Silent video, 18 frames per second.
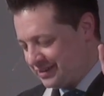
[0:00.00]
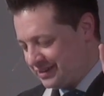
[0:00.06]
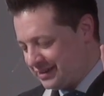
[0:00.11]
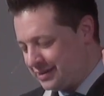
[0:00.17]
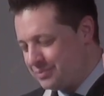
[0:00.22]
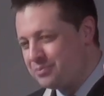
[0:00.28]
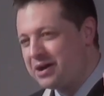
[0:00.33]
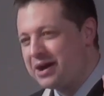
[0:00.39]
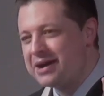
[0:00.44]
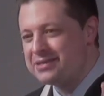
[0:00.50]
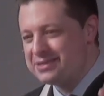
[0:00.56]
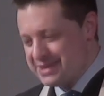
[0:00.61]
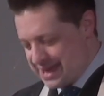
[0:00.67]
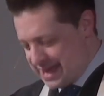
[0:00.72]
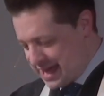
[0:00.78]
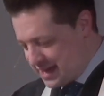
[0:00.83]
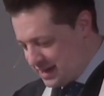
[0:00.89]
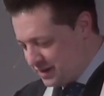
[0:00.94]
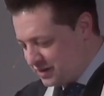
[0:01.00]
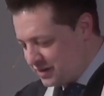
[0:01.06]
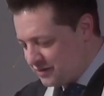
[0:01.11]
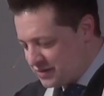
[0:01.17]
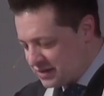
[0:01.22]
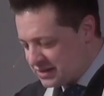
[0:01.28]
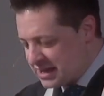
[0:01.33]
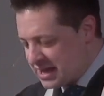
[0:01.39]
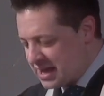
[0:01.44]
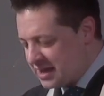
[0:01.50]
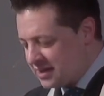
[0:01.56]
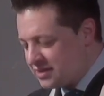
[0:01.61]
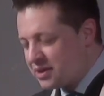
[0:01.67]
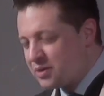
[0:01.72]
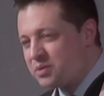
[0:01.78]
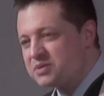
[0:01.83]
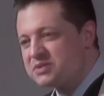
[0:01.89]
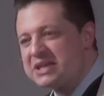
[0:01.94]
and by the end of the day,
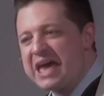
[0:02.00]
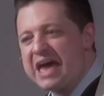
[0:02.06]
there was